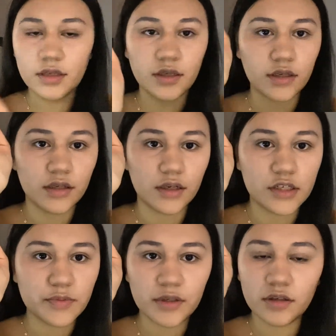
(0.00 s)
And I
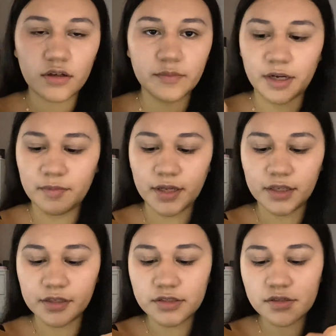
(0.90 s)
just put a little on the back of my
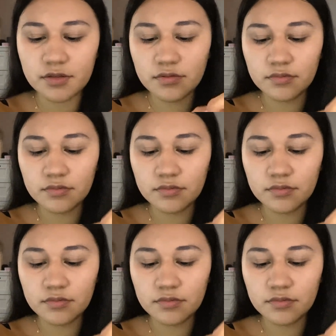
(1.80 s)
hand.